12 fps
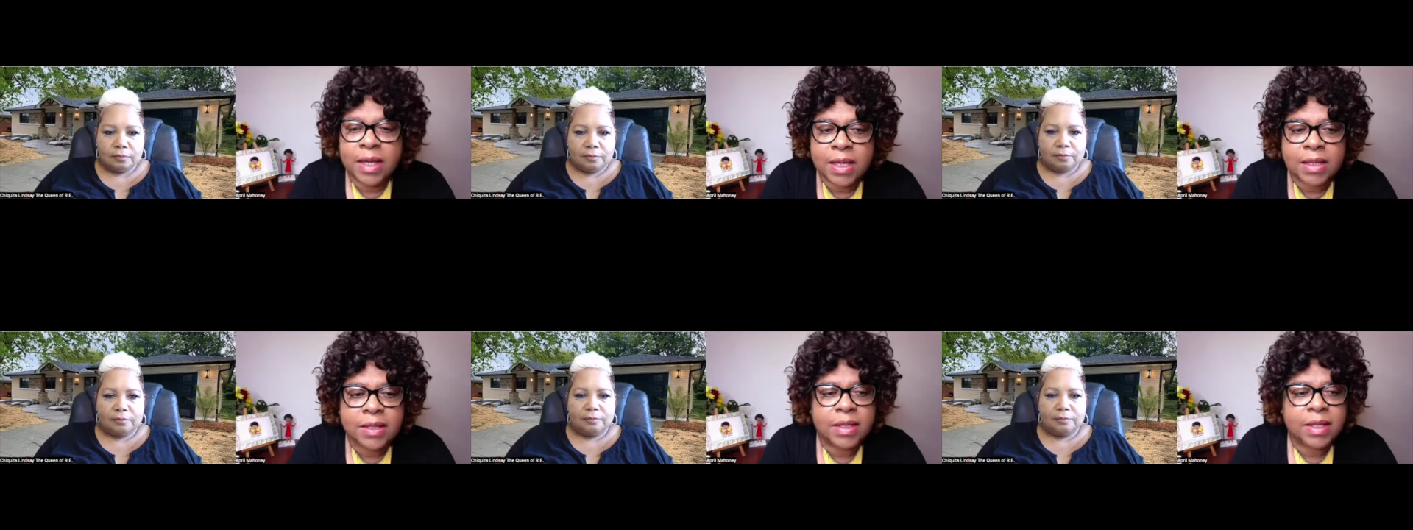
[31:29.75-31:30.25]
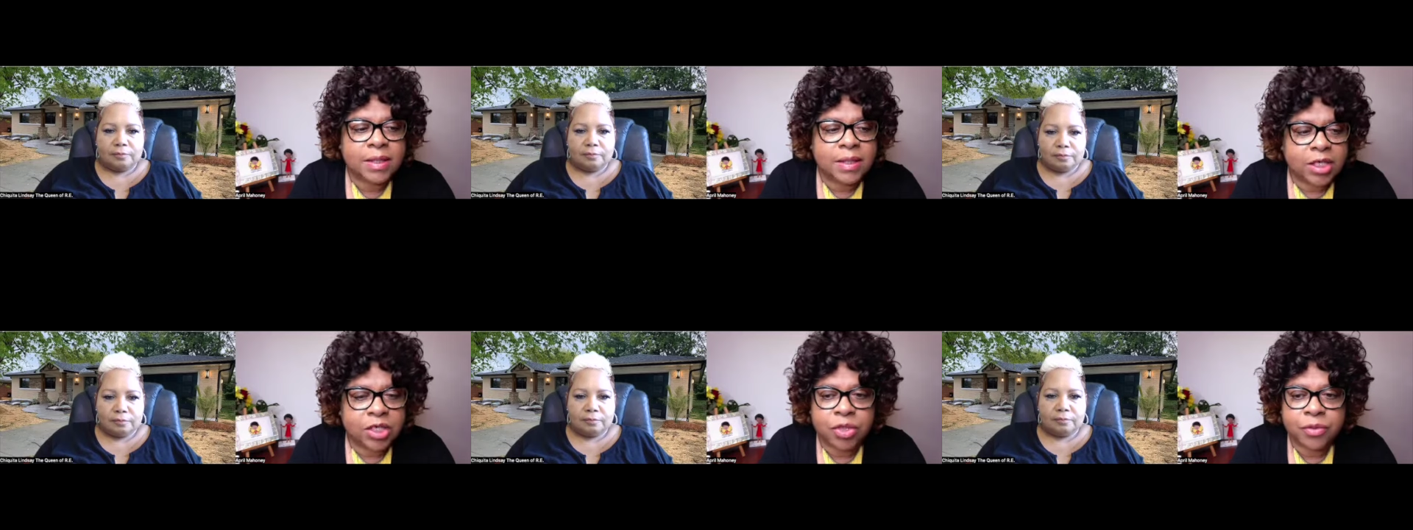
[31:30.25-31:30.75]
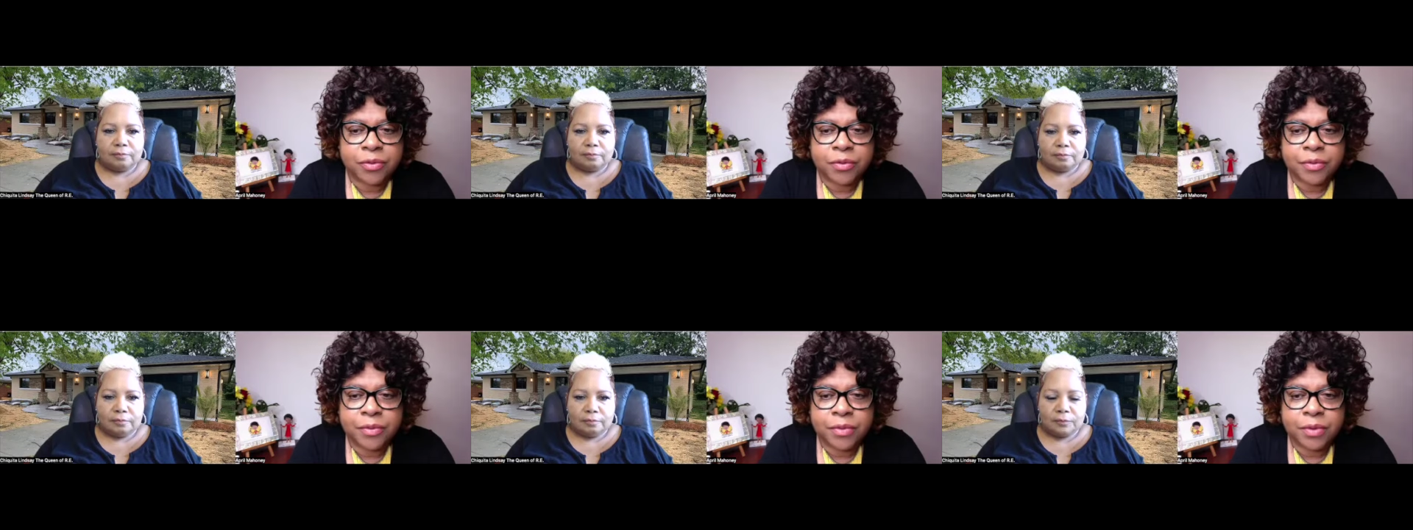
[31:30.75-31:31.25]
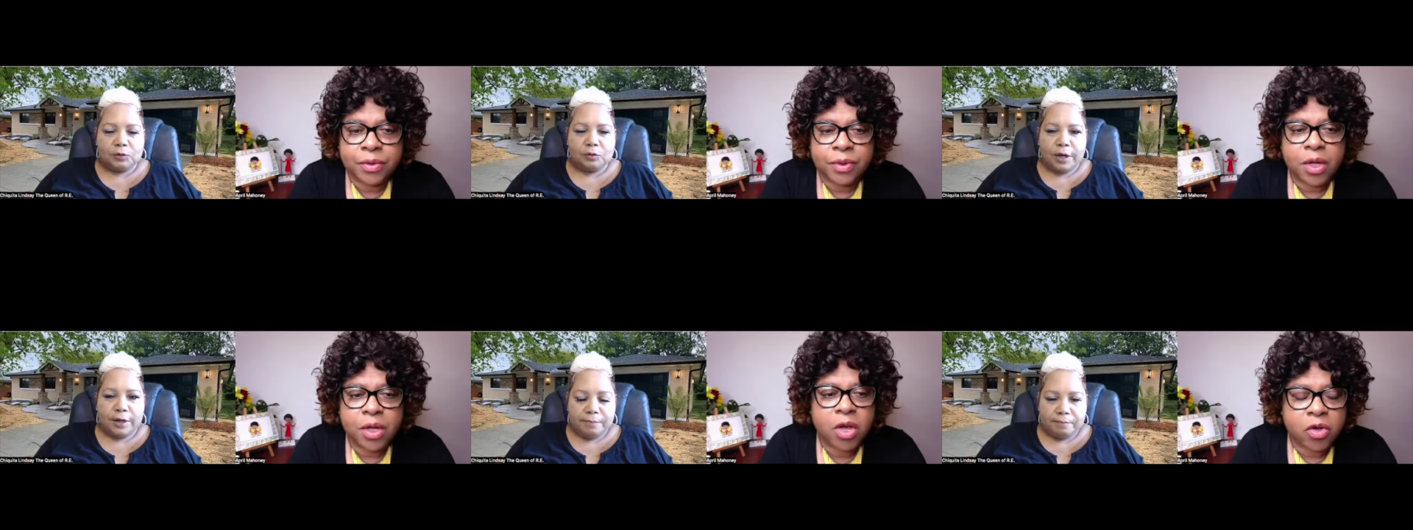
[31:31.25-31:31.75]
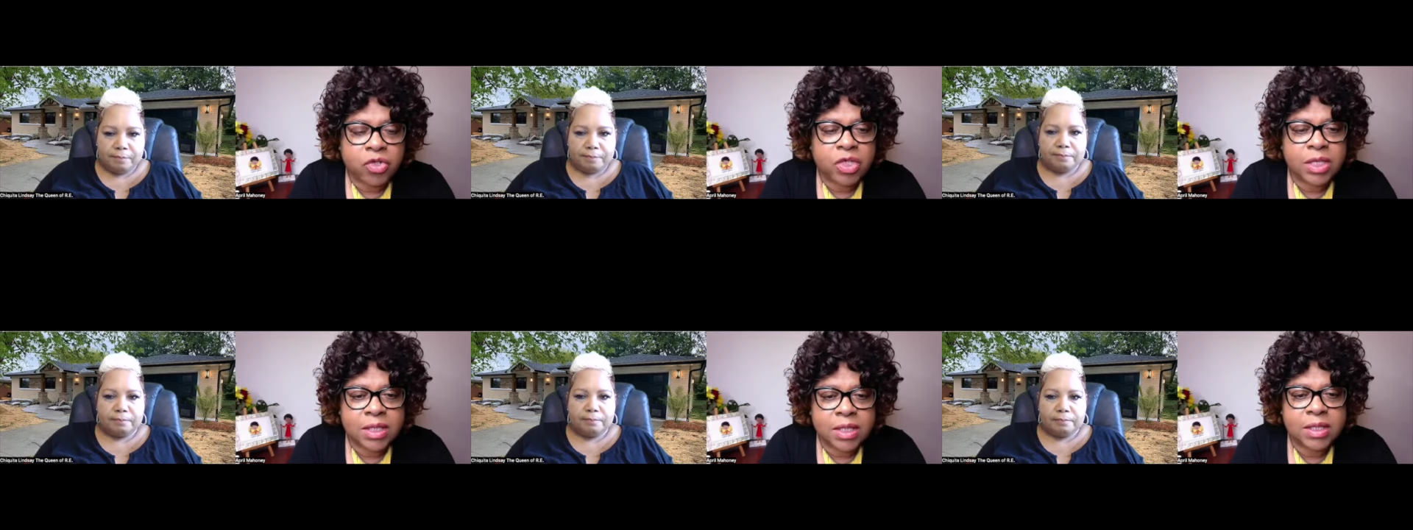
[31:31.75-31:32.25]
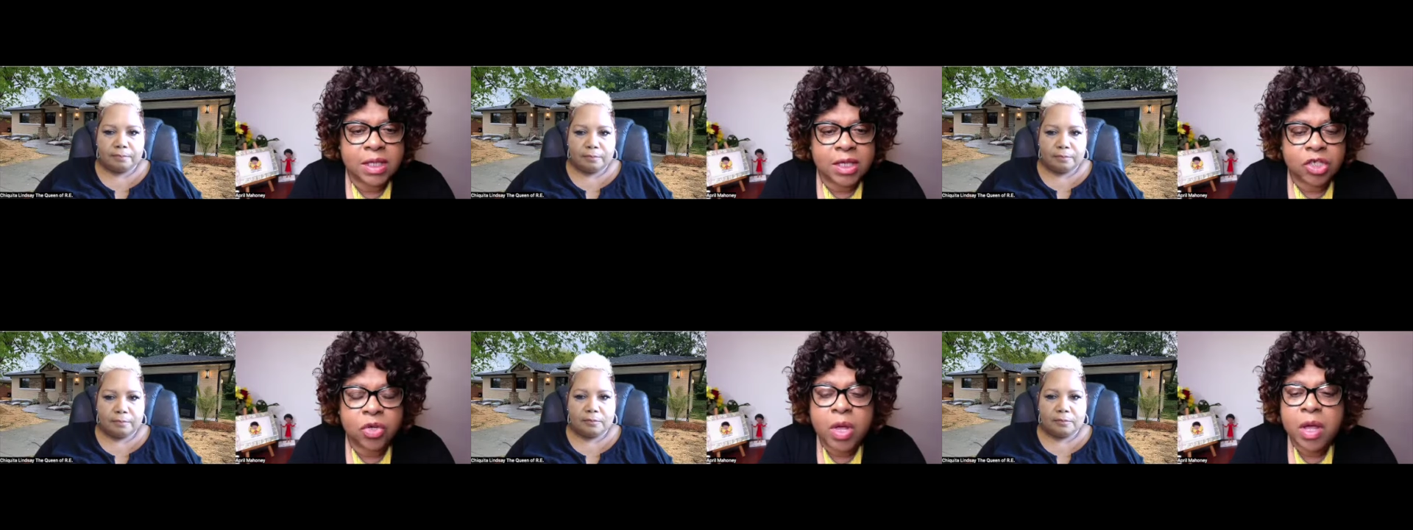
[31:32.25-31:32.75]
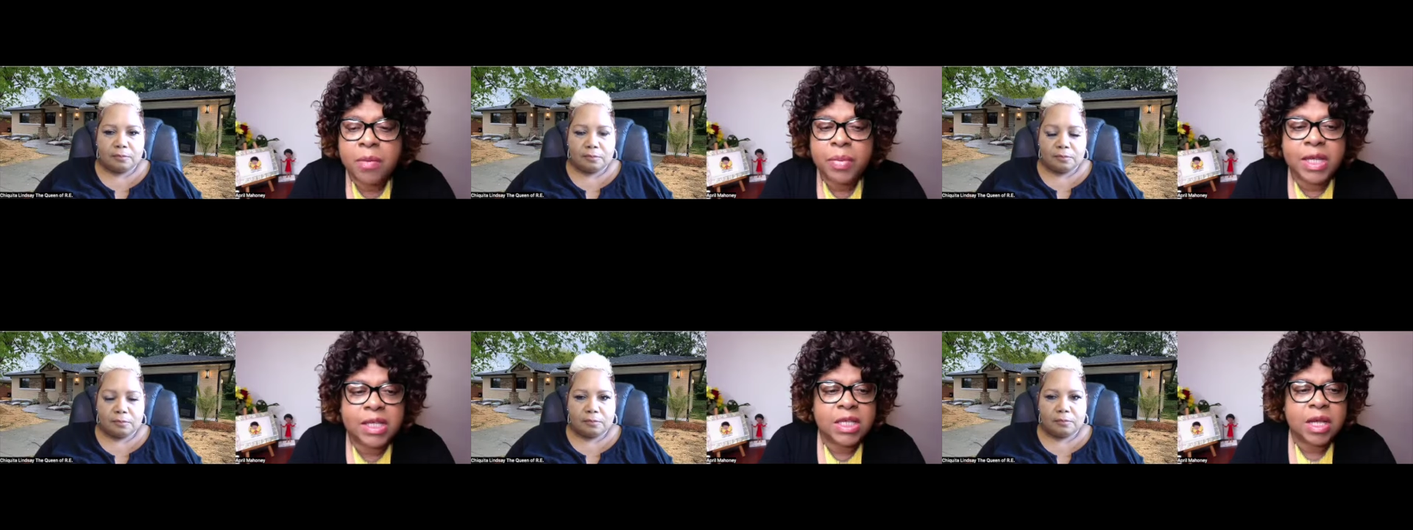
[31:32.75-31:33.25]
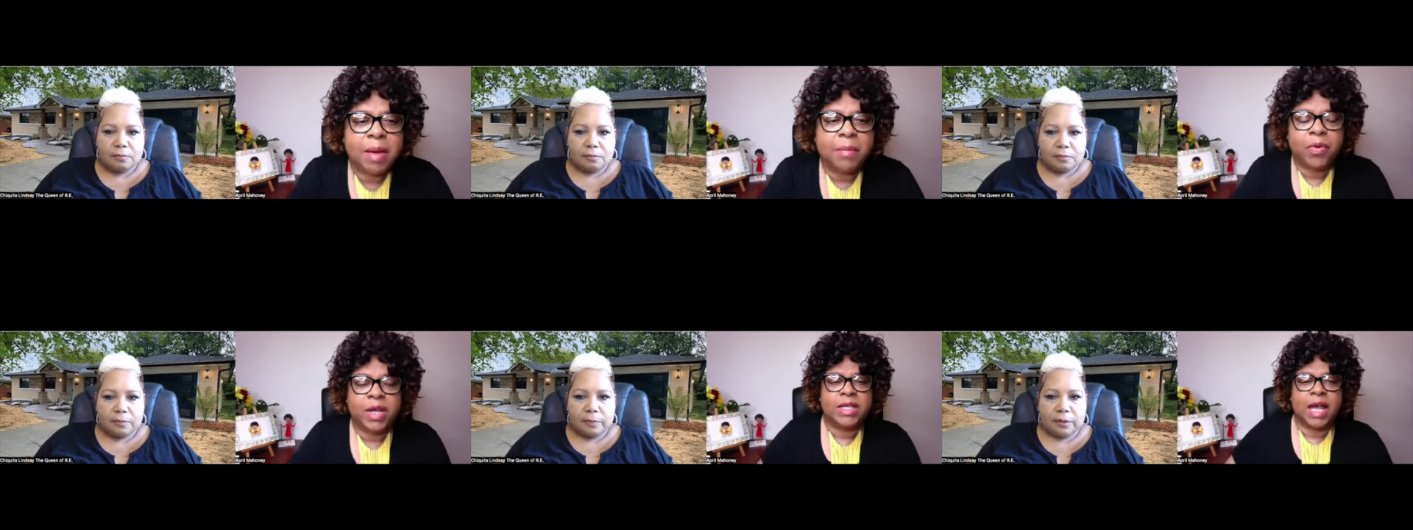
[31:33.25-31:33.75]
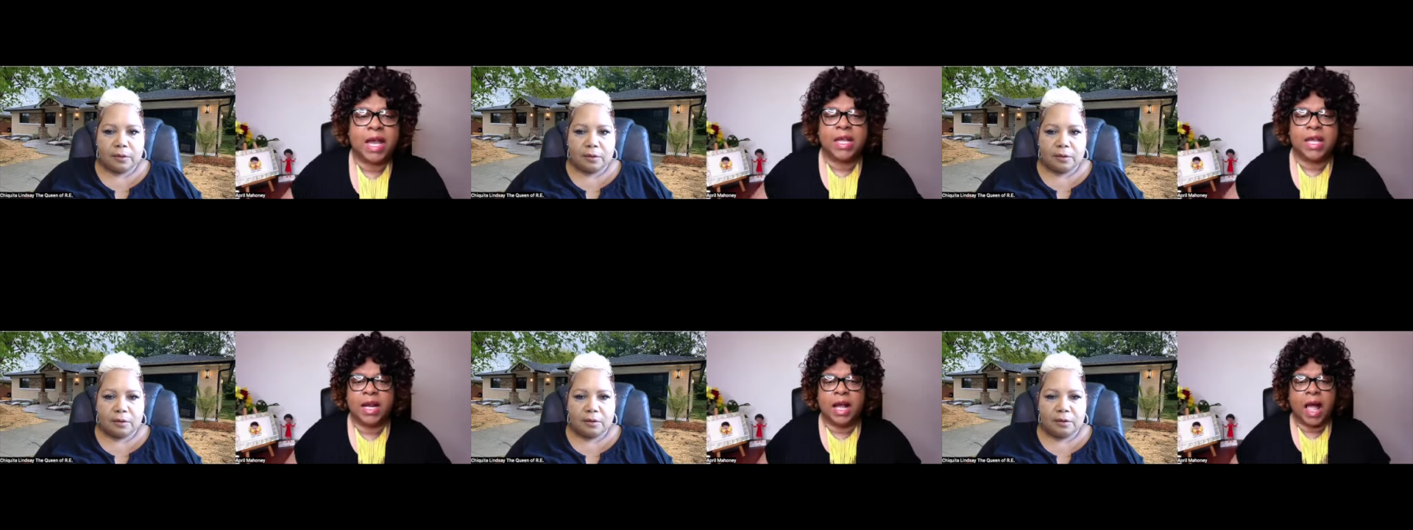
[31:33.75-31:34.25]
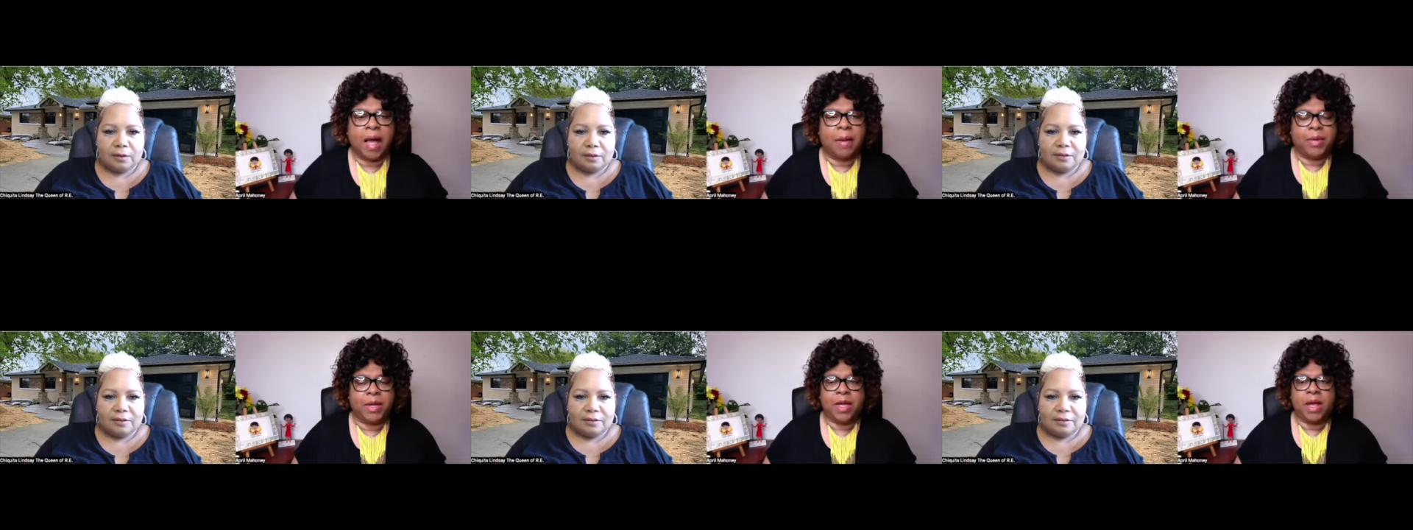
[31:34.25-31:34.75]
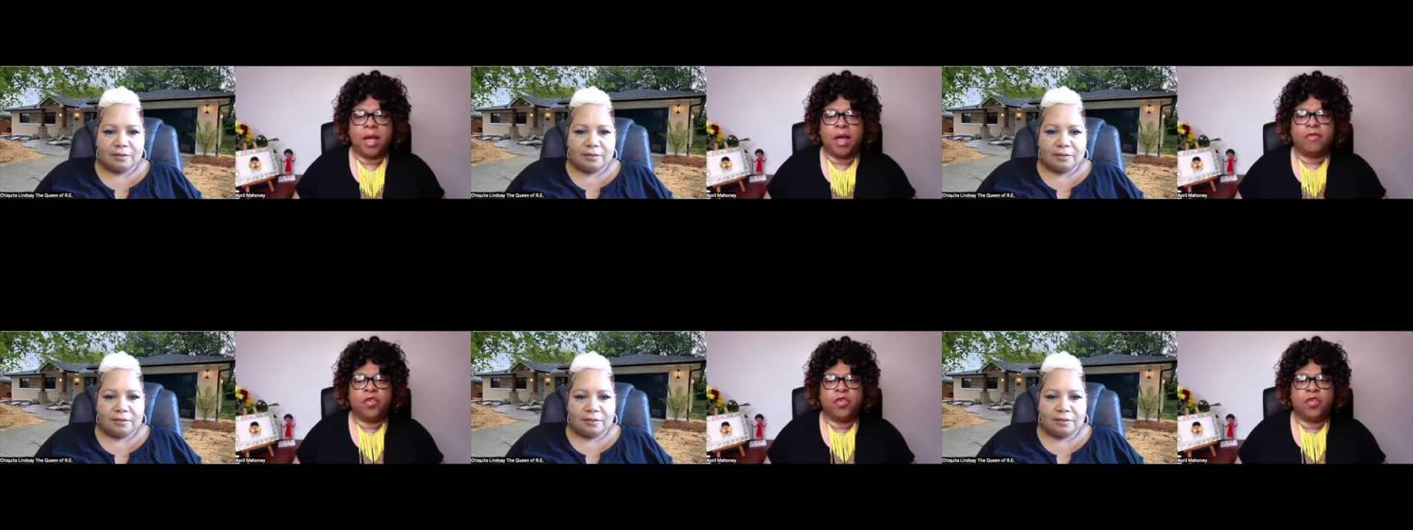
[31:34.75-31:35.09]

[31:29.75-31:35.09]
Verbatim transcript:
Speaker 1: is essential. Right. Coach is essential. Please tell my brains how to get a copy of